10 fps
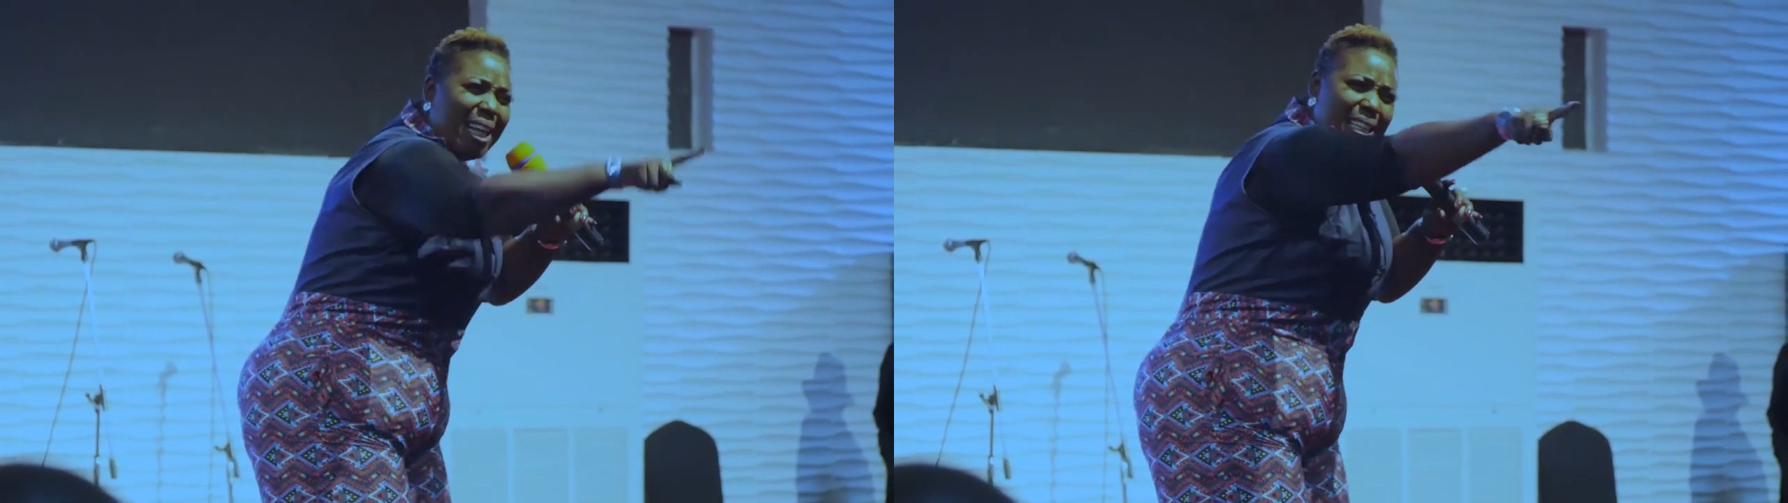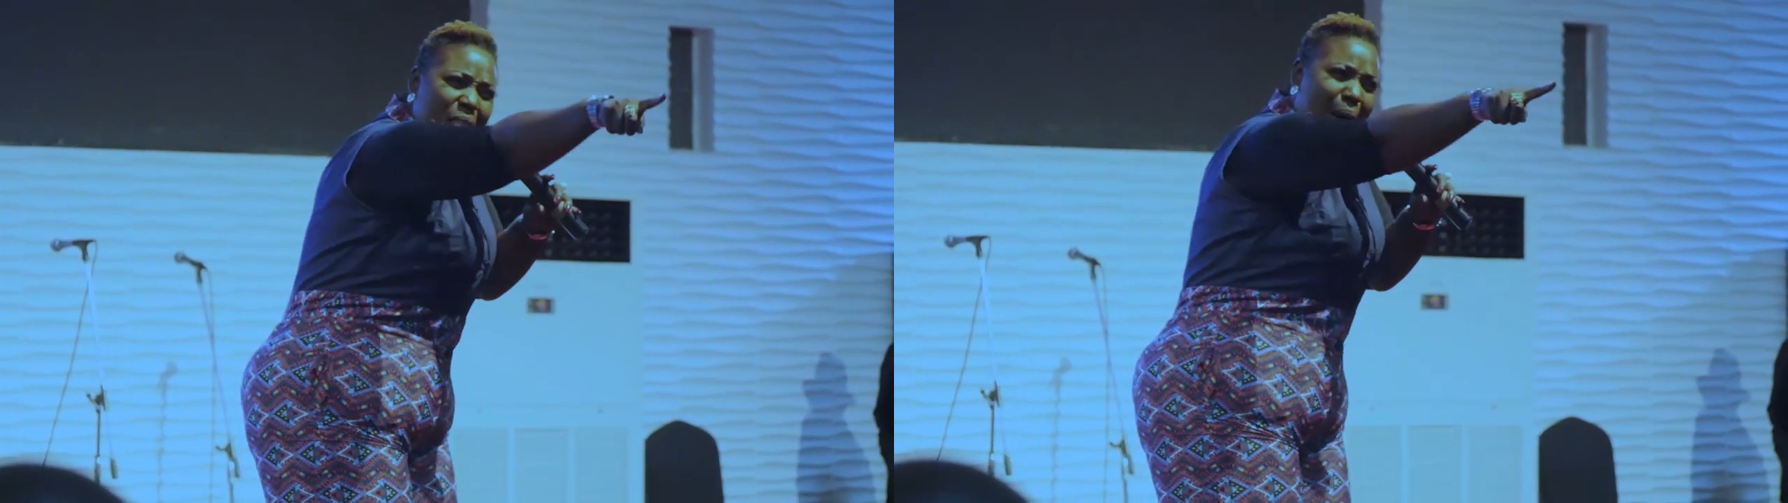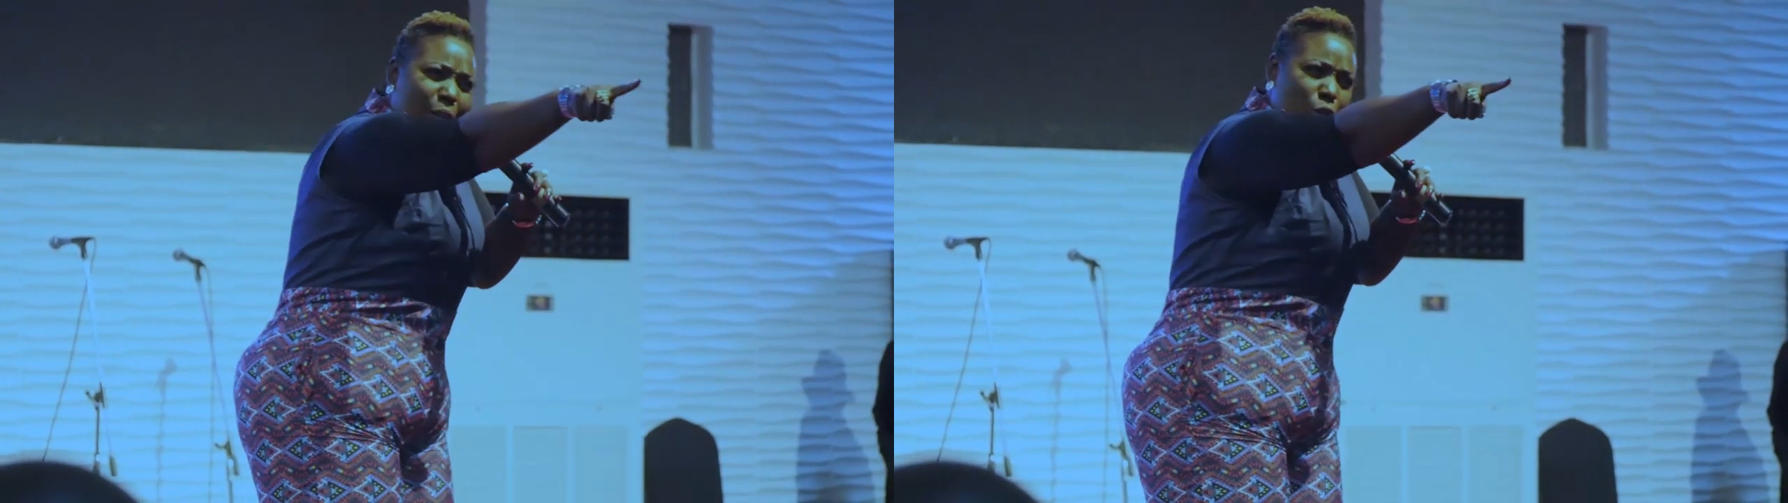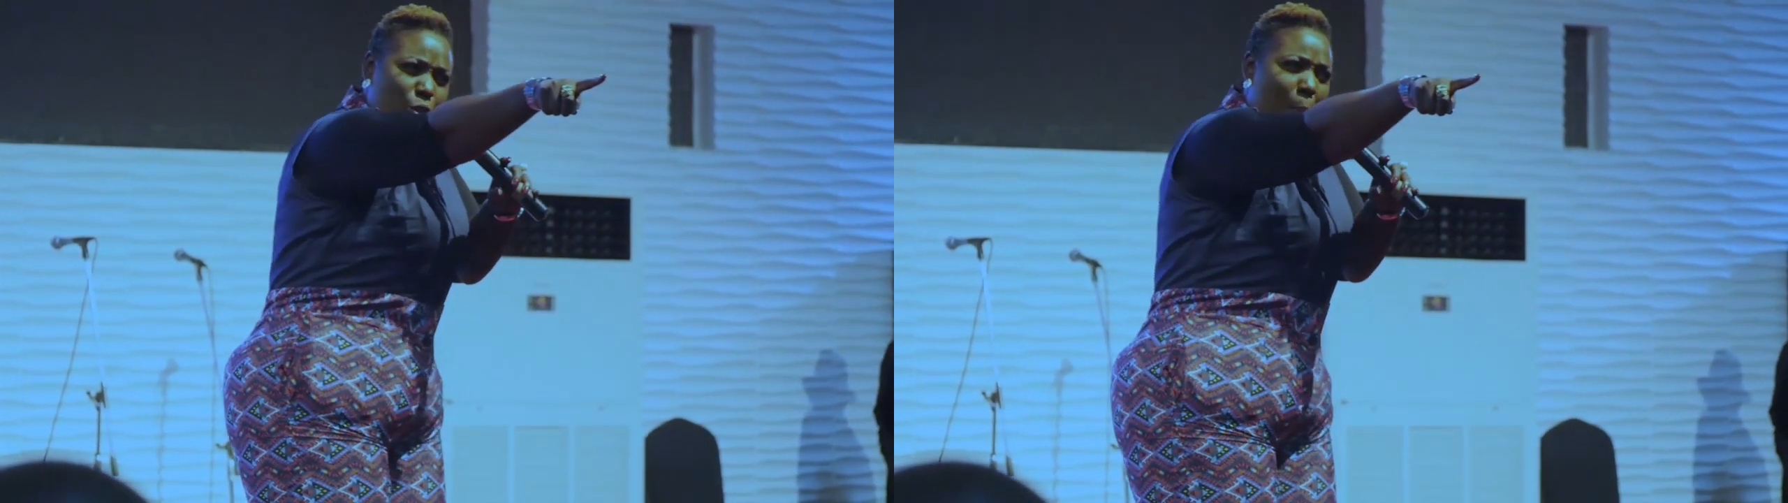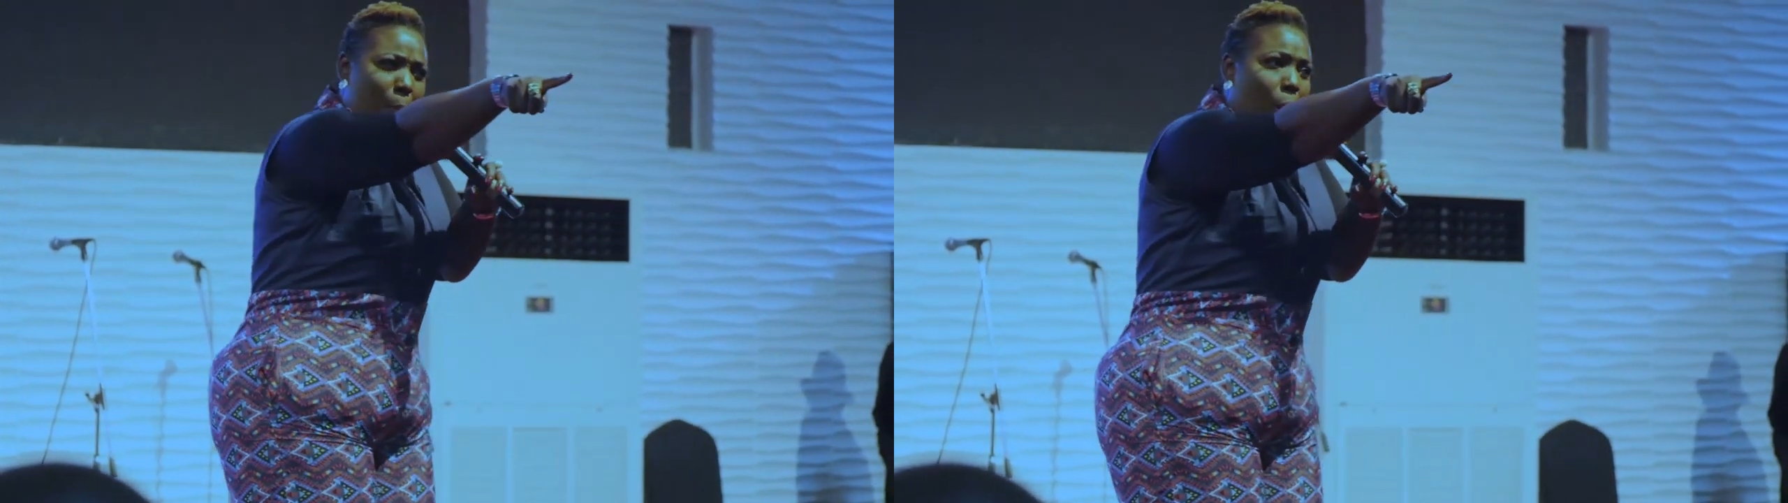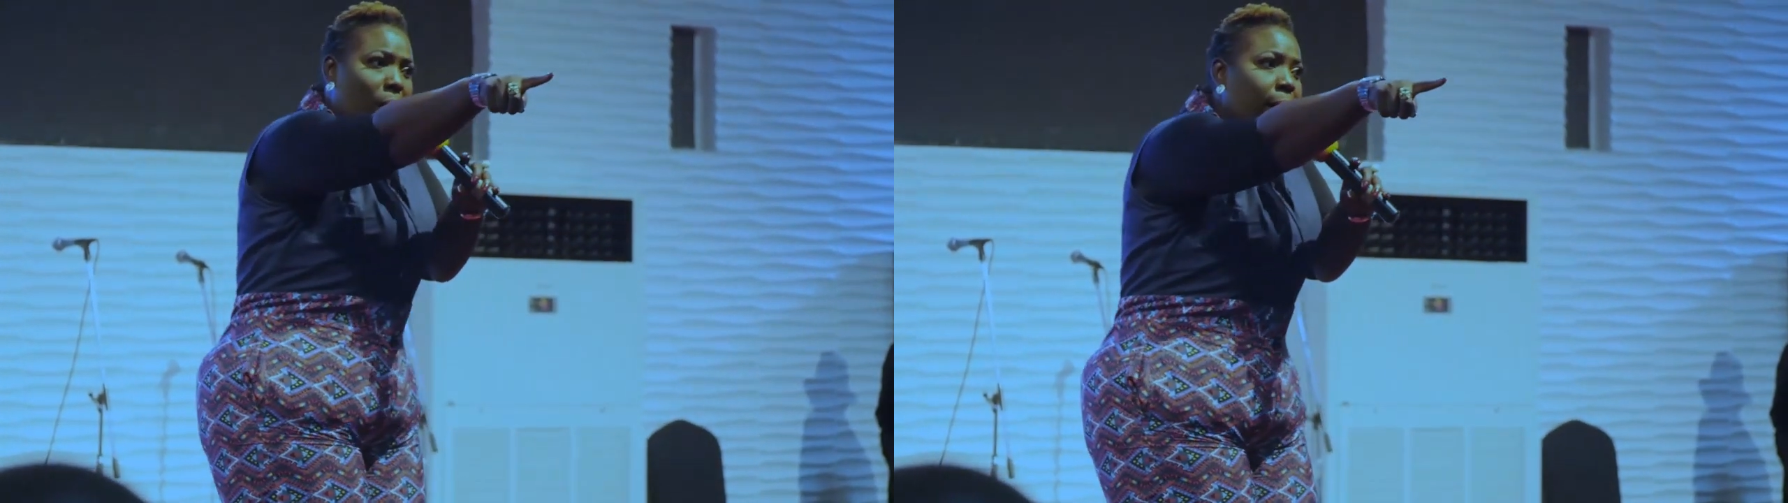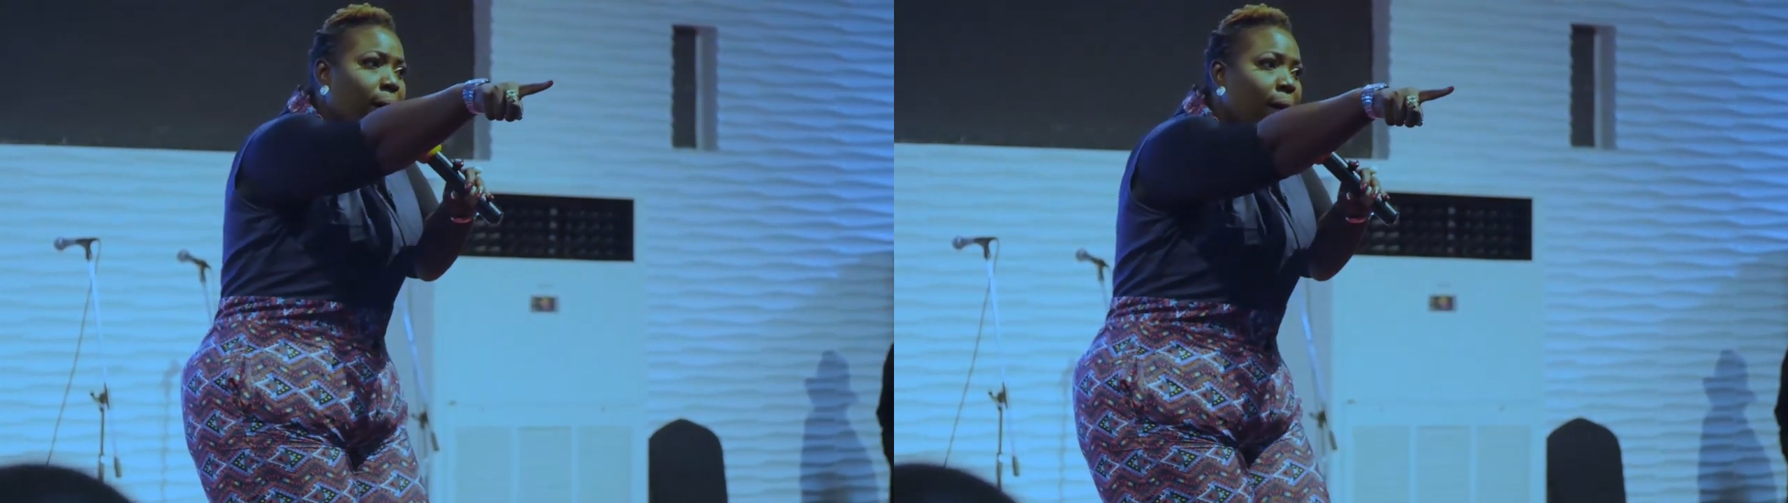that this man does not mourn.